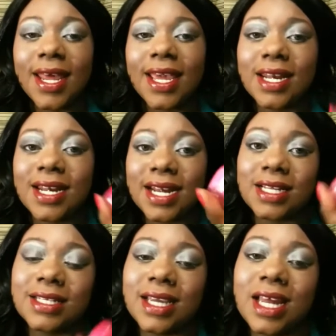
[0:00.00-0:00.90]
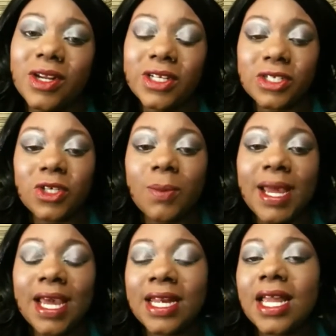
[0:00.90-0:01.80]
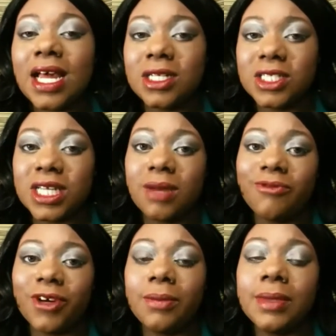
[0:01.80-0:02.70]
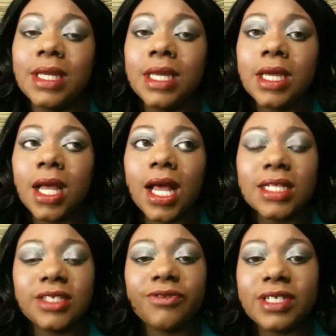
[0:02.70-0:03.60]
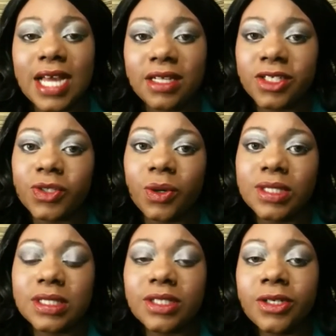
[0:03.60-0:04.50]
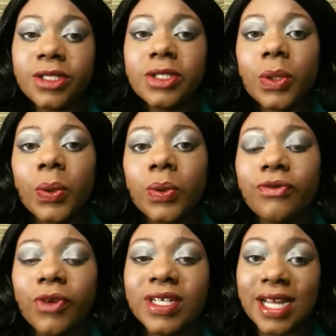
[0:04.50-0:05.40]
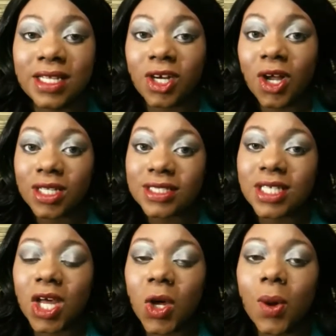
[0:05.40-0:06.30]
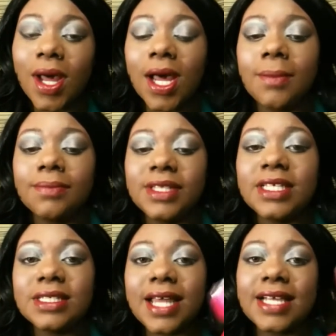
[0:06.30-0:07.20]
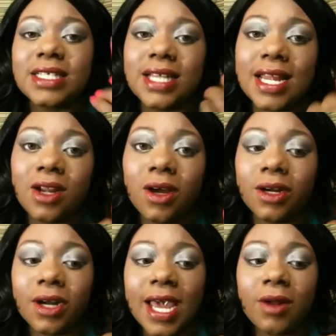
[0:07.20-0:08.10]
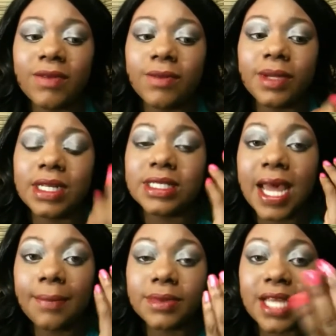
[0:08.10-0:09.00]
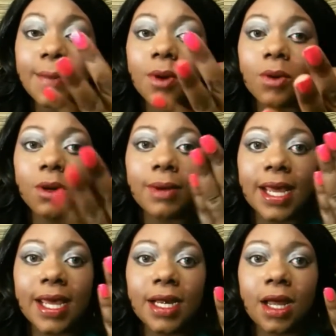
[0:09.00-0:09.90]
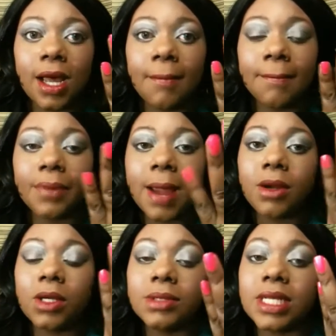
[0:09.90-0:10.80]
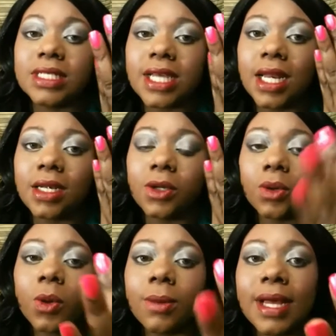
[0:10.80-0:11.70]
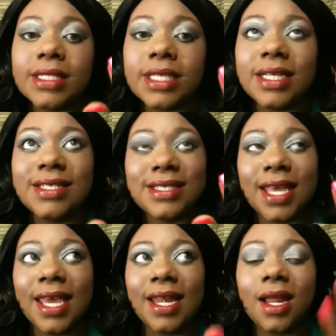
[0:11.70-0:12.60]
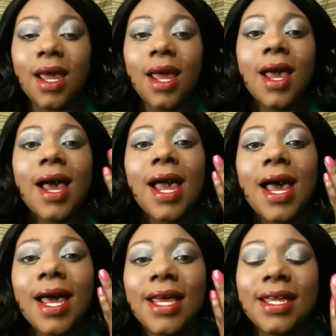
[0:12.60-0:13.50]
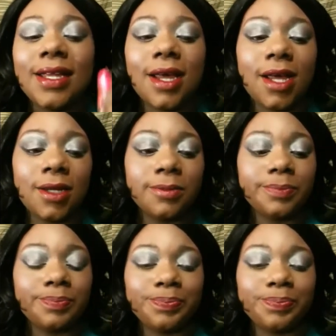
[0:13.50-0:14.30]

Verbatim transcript: and get a lot of Kleancolors you know my la colors come from uh, different dollar stores and they're sold for a dollar also um, this lasts a lot longer i don't even put the top top coat of mine um, probably only because i don't know where mine is and i um,